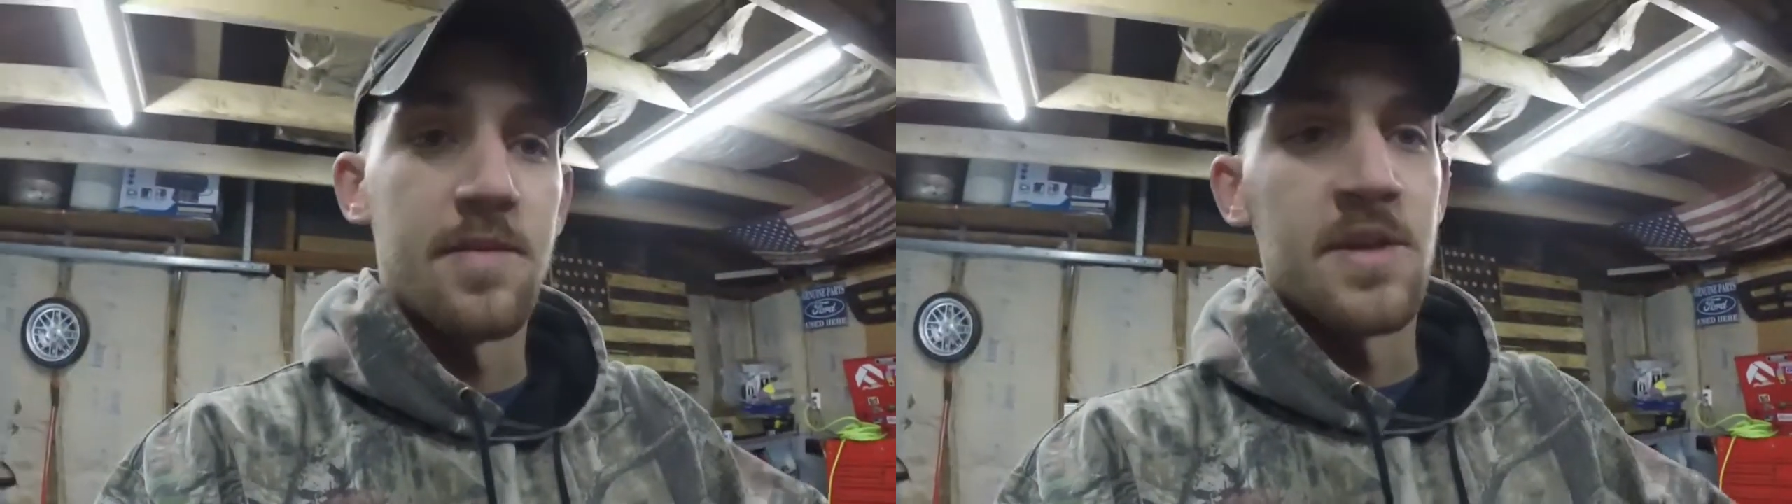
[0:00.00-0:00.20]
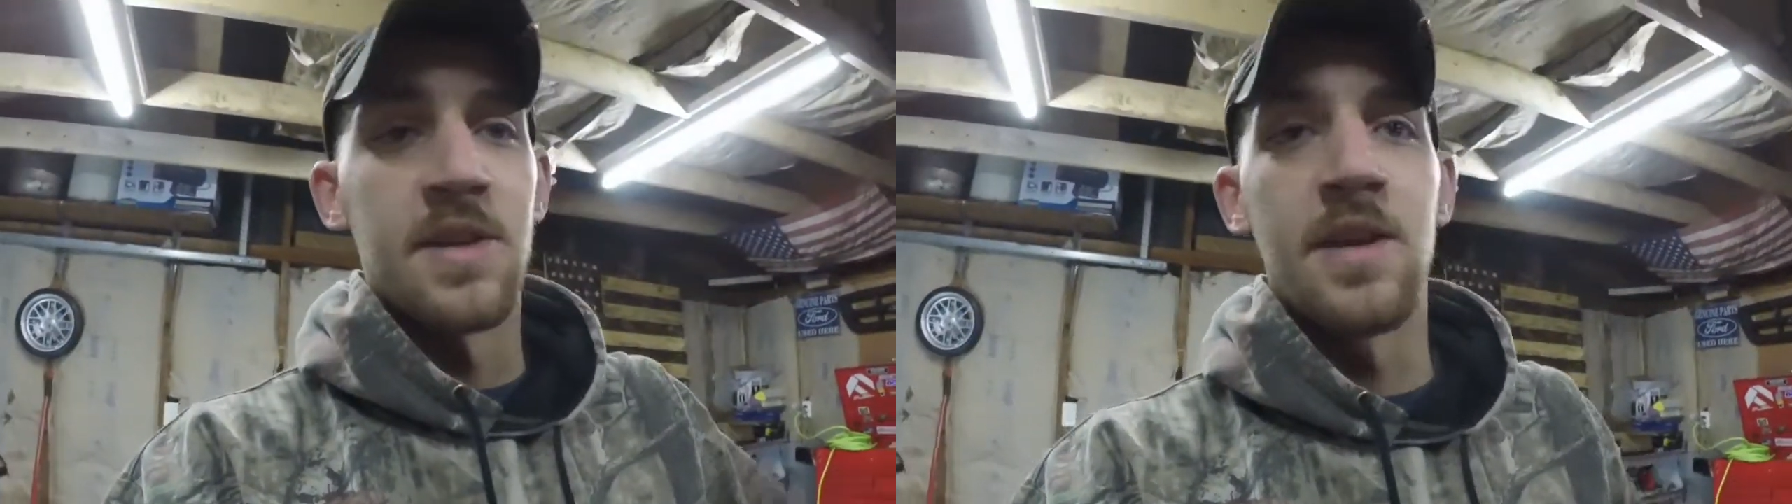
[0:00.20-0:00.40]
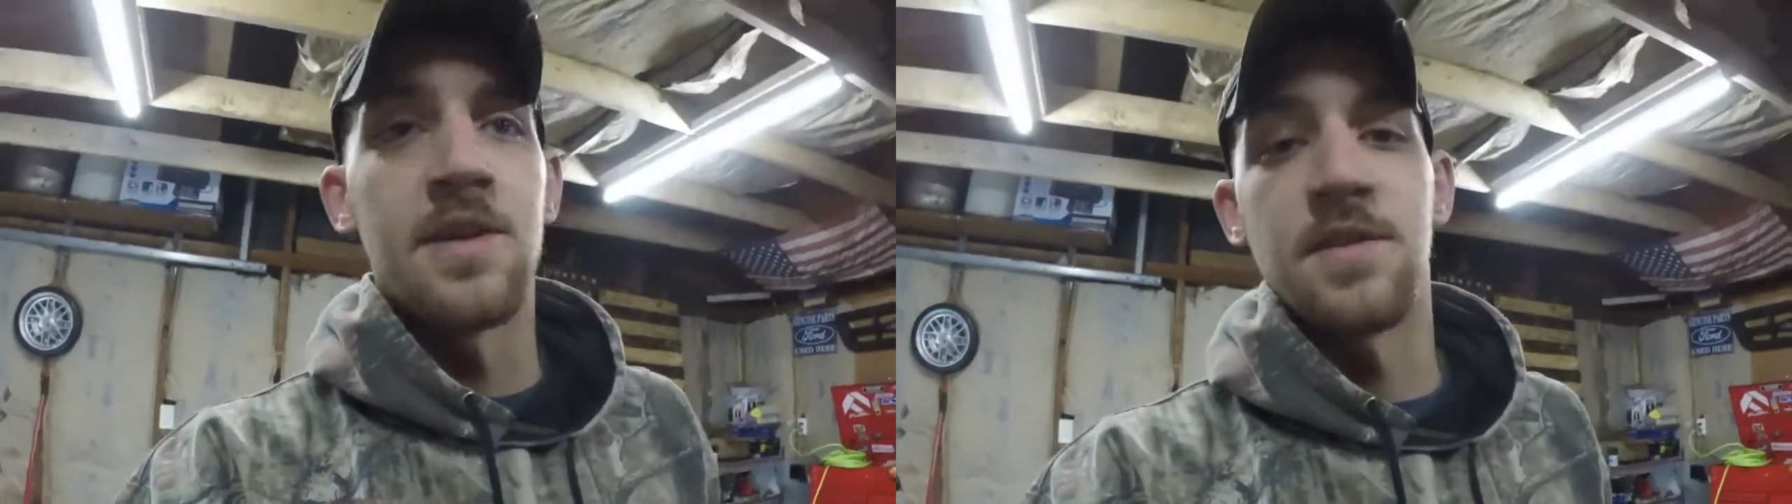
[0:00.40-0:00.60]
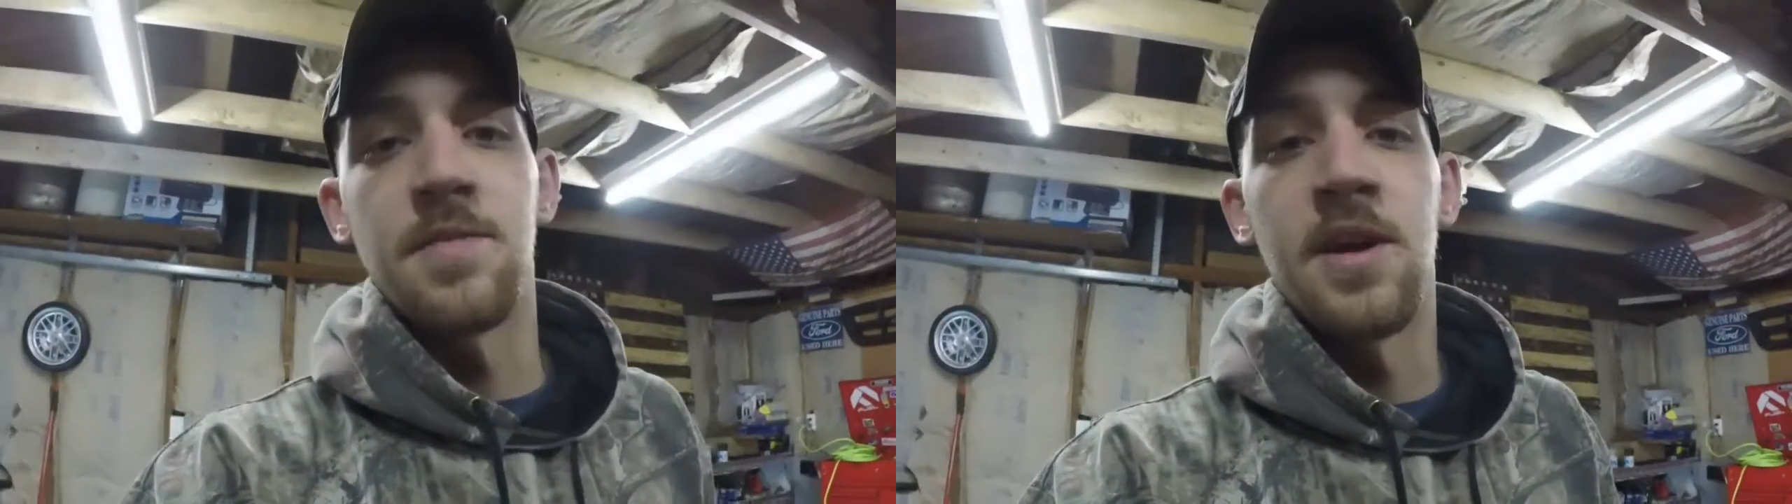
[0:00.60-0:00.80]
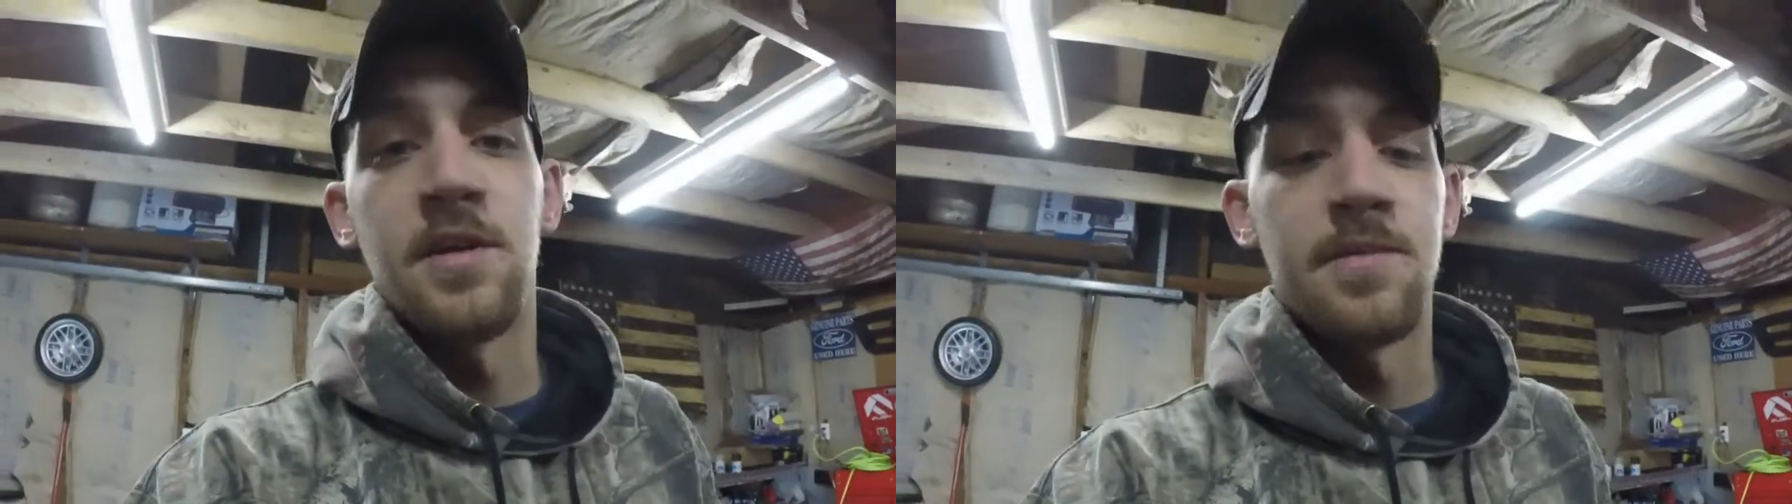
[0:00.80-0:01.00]
I mean that doesn't
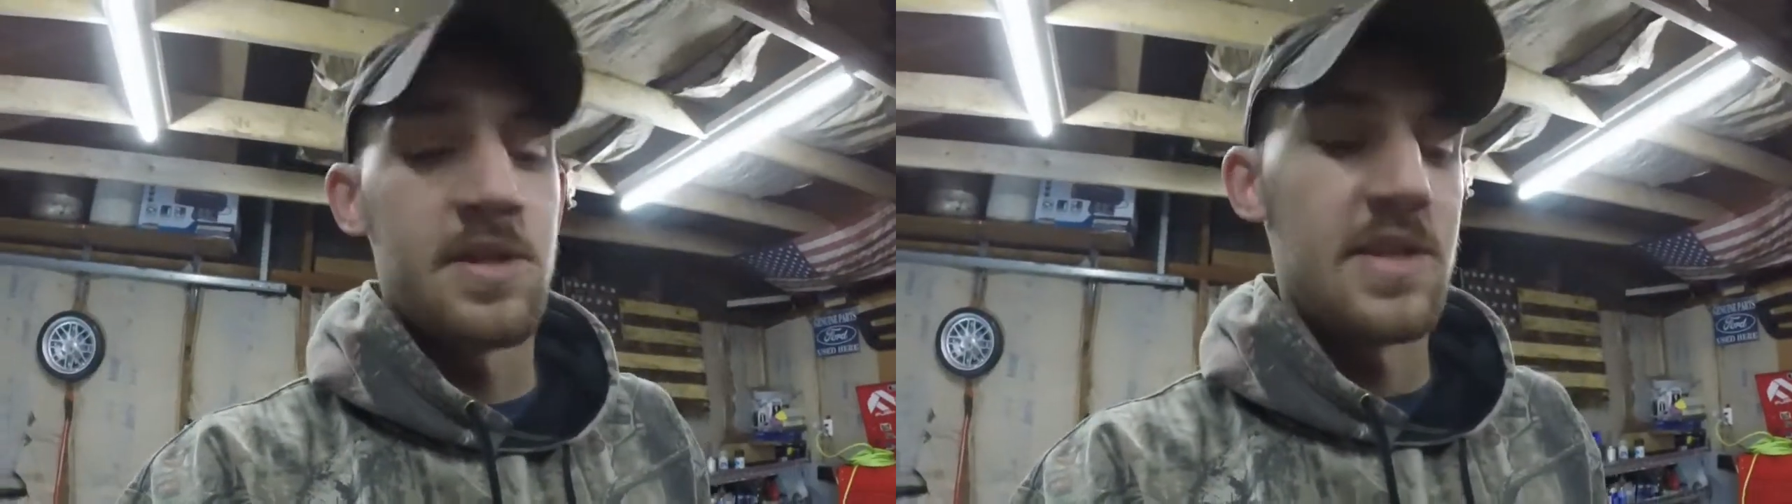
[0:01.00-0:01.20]
matter to me.